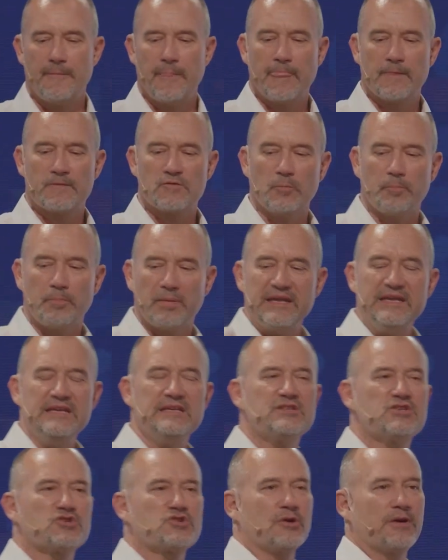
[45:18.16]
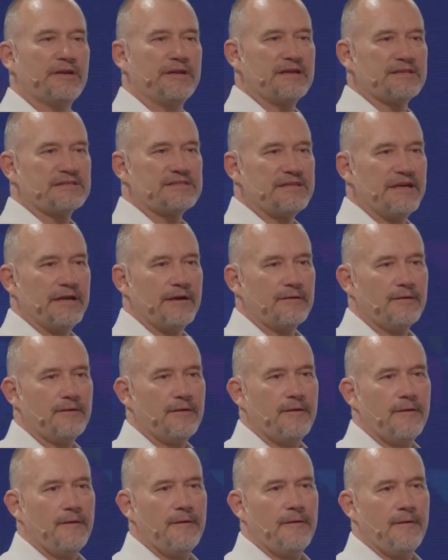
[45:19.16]
So please join us there.
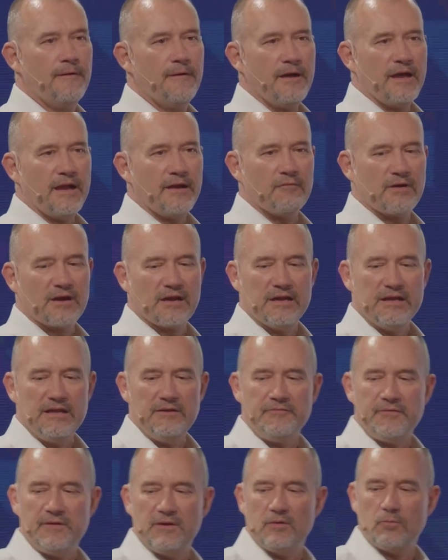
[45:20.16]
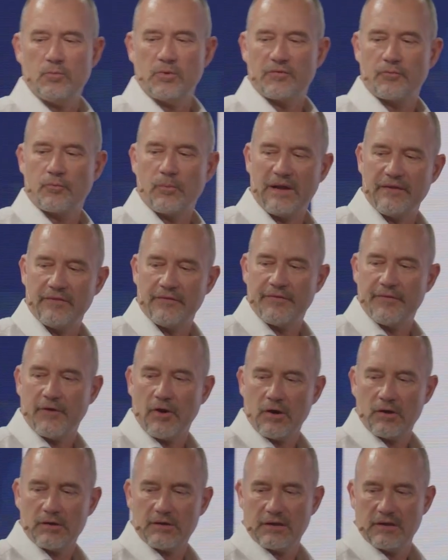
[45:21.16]
And I want to leave you with one
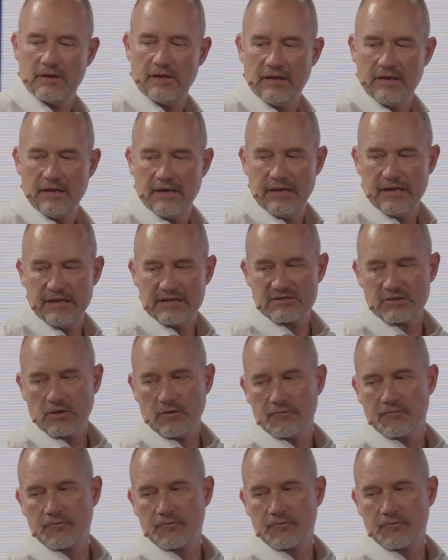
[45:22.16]
thought. It's of